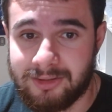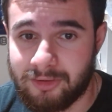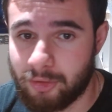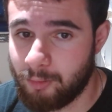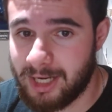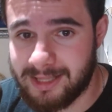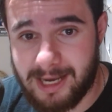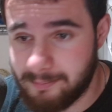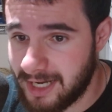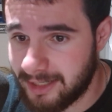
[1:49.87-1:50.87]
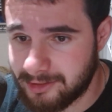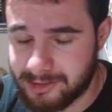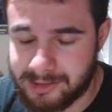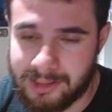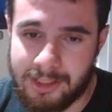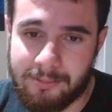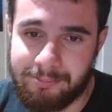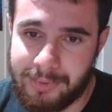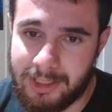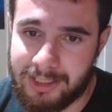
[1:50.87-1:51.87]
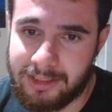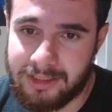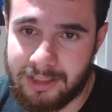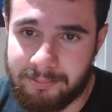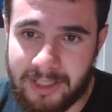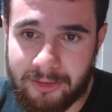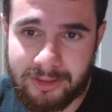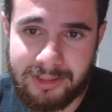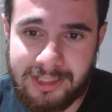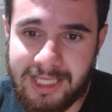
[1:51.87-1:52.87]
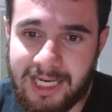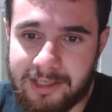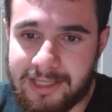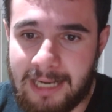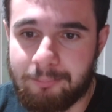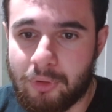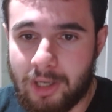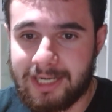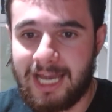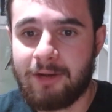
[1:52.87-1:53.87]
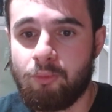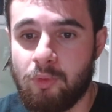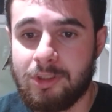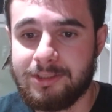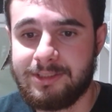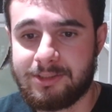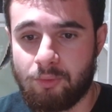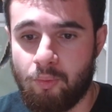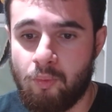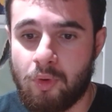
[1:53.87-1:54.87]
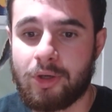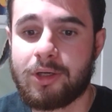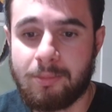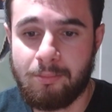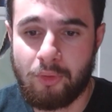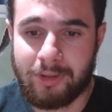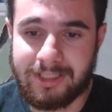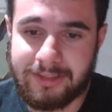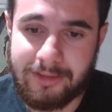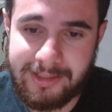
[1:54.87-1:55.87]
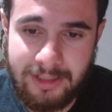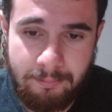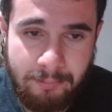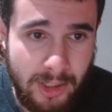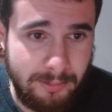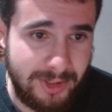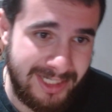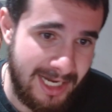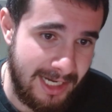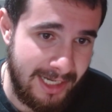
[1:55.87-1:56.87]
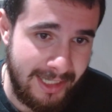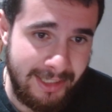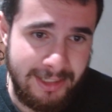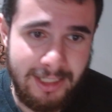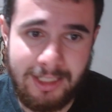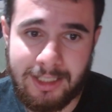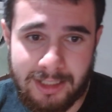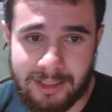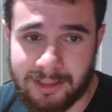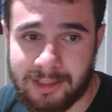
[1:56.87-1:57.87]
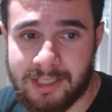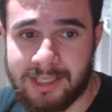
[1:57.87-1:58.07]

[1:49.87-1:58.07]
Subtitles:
or why that matters. But apparently that brought Ed Wood's work more into the public eye.